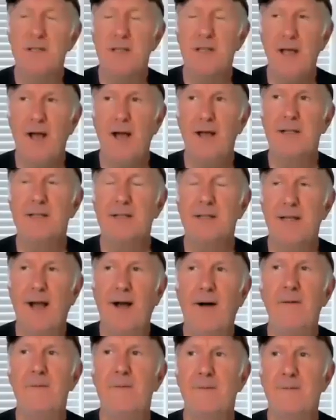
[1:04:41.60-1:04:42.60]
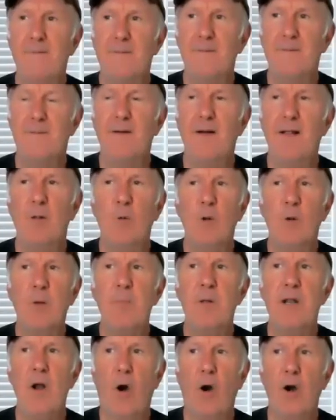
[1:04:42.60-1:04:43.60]
Yeah. Well, it would have
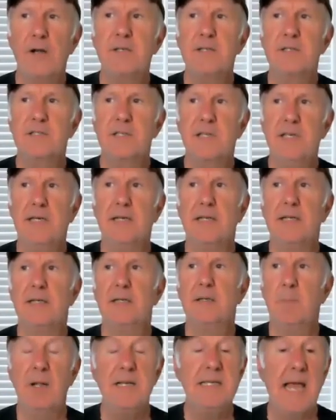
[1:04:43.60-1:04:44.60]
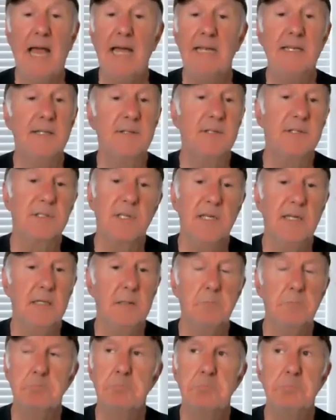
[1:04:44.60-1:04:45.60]
been hard to see it. My dad didn't see
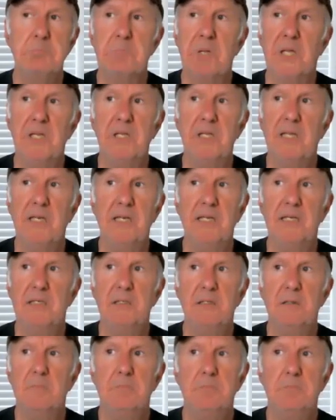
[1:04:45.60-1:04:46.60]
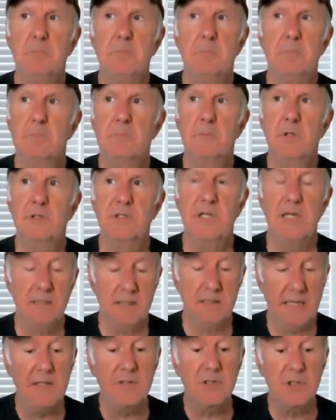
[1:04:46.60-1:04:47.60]
it. He didn't, because
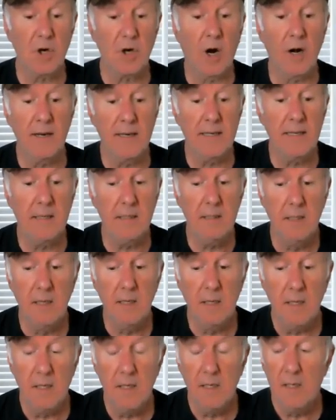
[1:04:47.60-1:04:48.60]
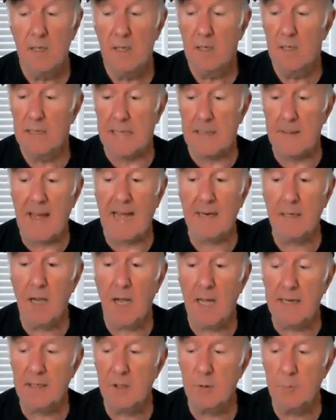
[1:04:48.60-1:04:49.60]
he'd started in that
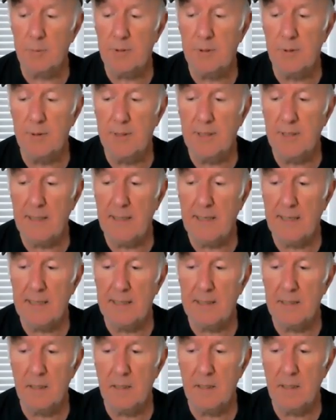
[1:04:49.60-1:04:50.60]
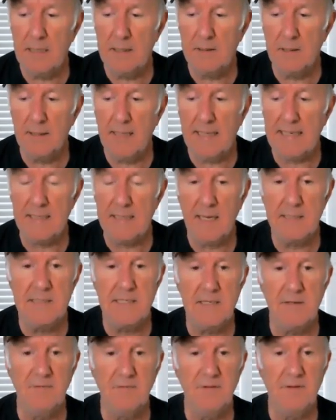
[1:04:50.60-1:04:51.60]
kind of computing in the late
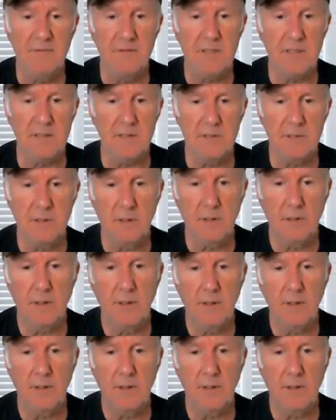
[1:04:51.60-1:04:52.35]
1950s,